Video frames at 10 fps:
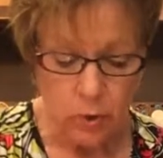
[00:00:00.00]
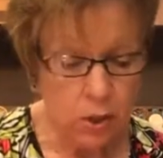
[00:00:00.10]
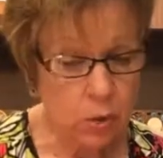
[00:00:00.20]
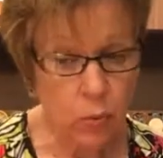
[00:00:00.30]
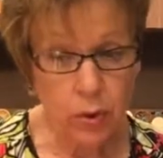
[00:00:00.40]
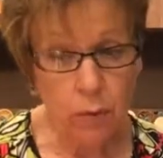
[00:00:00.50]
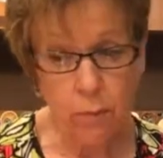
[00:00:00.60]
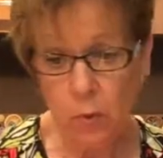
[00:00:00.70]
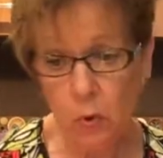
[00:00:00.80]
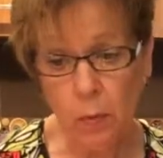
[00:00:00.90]
just with a
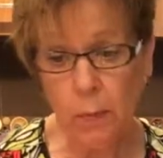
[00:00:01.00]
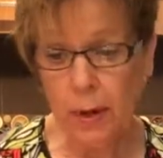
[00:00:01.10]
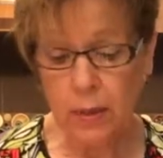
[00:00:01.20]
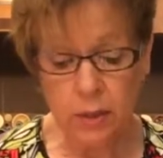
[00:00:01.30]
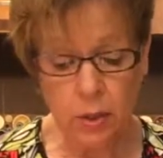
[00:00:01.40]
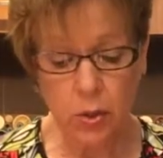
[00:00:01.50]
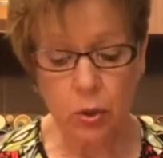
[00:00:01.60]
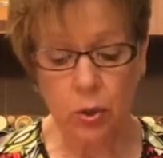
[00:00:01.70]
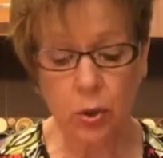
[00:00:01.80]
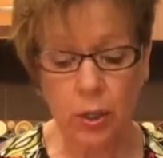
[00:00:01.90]
normal pair of
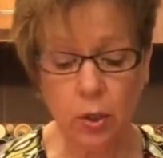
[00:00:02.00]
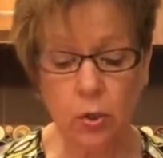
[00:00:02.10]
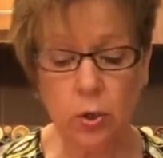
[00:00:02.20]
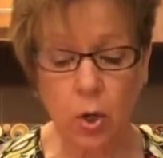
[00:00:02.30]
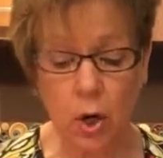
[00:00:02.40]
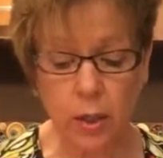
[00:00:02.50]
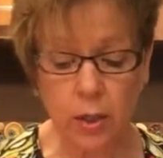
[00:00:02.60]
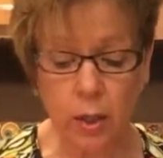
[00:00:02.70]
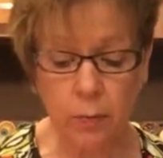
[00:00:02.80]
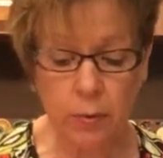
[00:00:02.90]
scissors. You can use garden
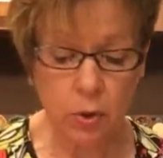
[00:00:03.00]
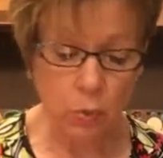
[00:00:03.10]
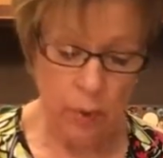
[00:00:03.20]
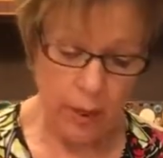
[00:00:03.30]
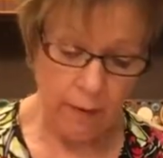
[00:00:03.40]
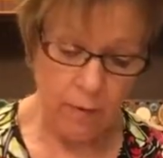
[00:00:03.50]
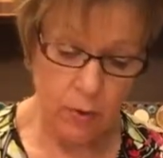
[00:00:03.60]
clippers or whatever.